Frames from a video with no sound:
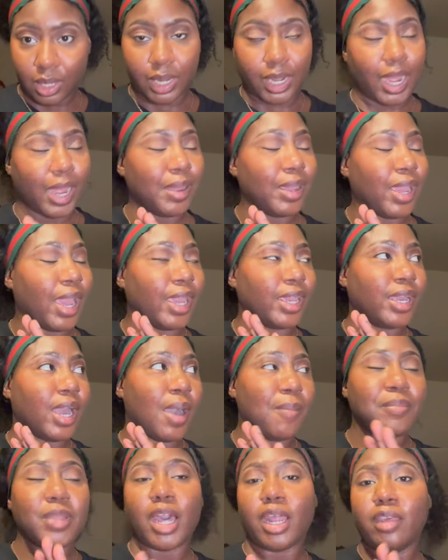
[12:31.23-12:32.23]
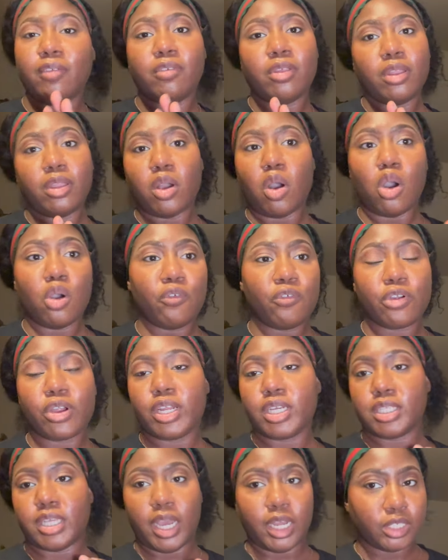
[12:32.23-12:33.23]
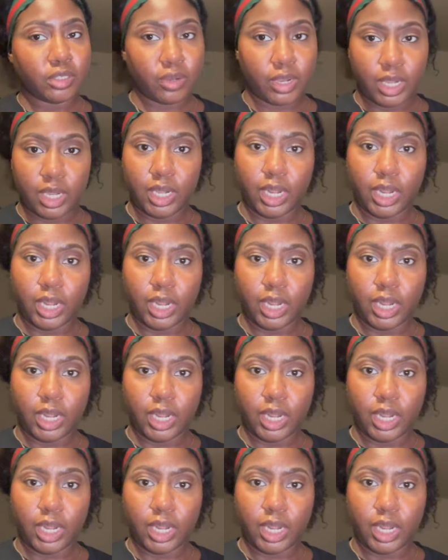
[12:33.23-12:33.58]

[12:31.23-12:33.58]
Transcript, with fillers: Like, I, I, am not even over-exaggerating.